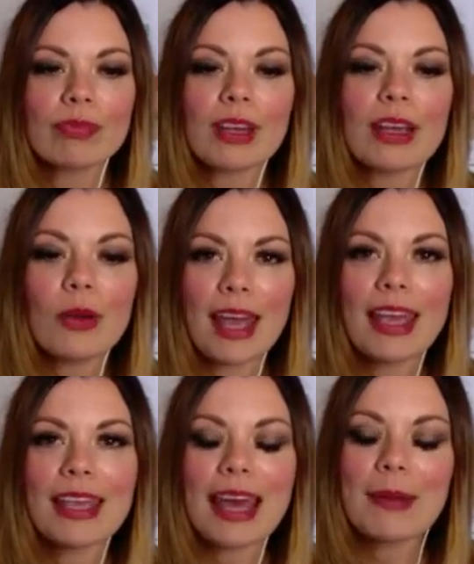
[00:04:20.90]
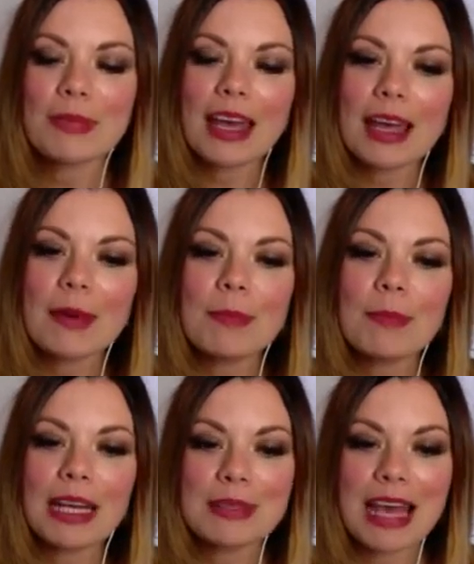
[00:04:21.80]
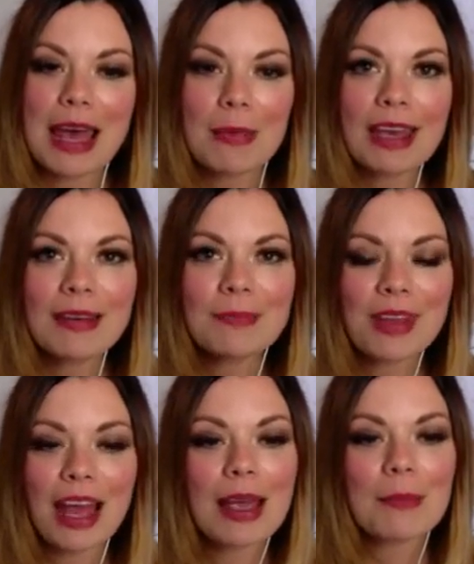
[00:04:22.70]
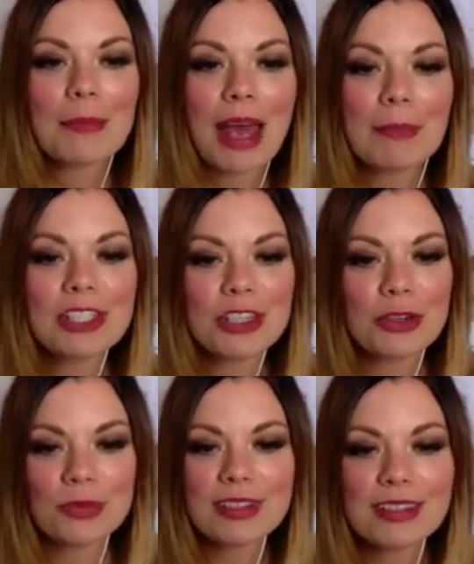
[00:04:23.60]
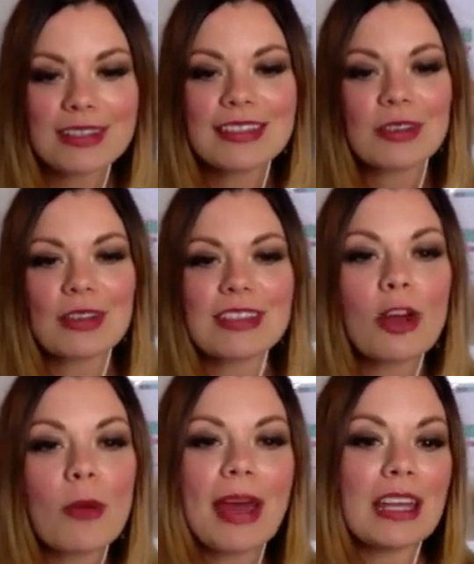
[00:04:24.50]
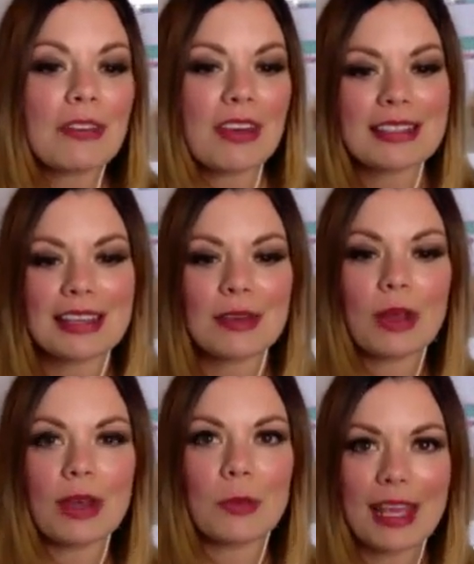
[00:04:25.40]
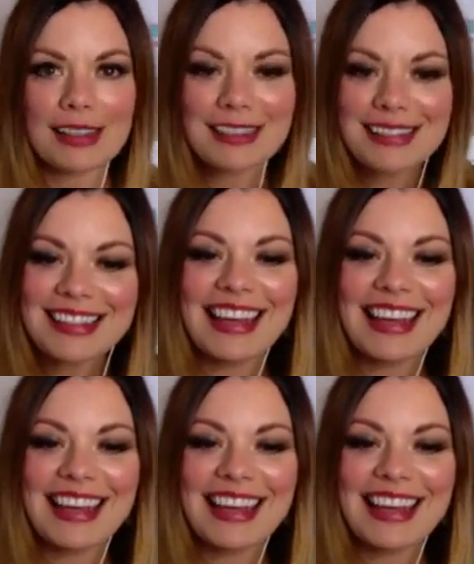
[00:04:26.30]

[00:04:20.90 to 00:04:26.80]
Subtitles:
Okay, yeah. My name's Emma. I'm Emma Jones. So there's not many of us in Wales.